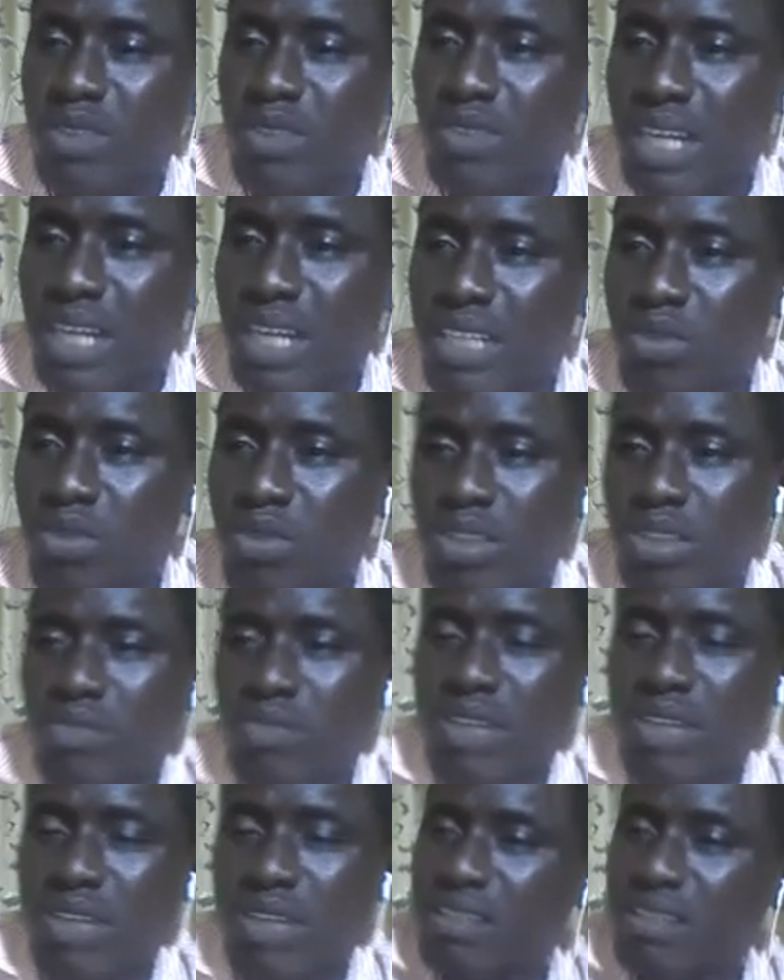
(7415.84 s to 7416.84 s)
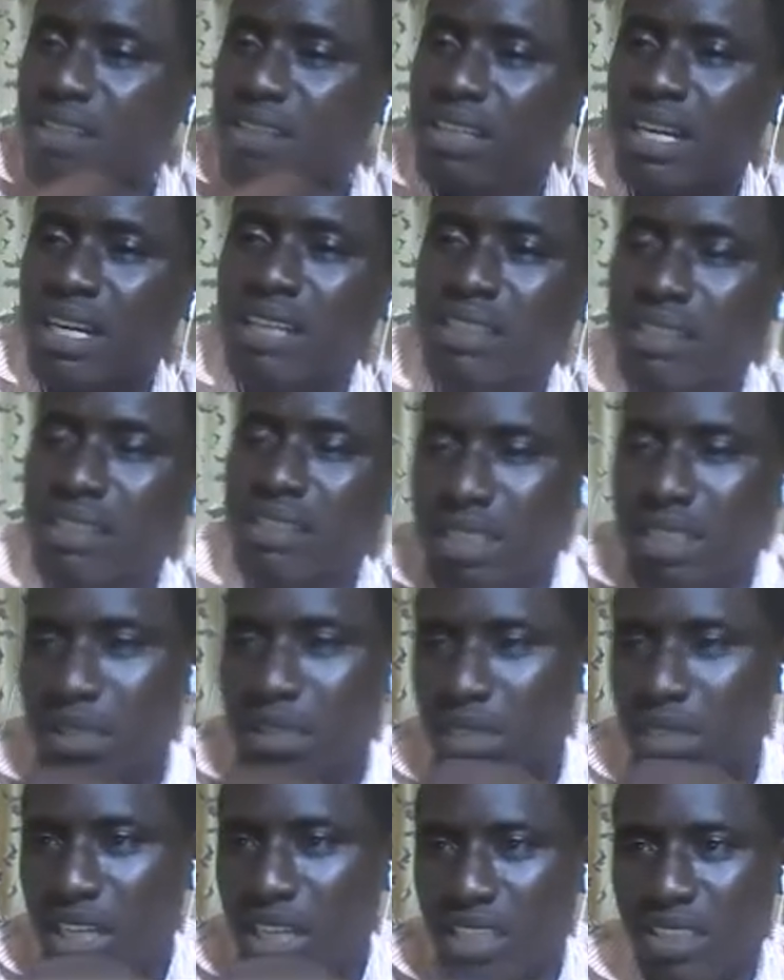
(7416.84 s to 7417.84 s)
the credit card and debit
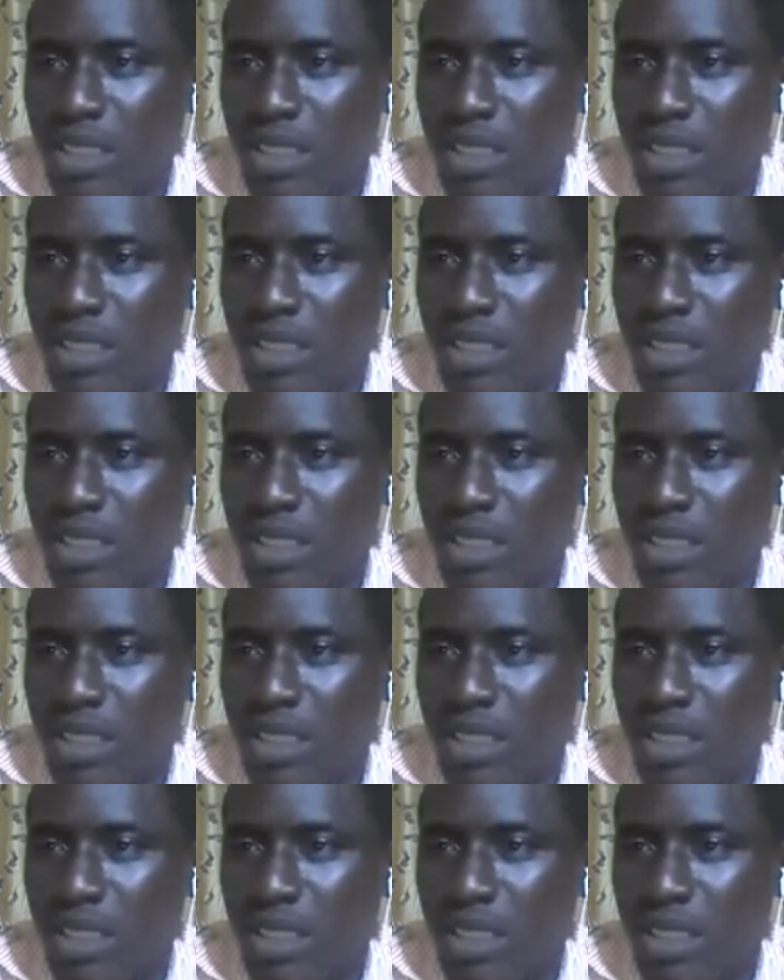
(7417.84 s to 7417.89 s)
card.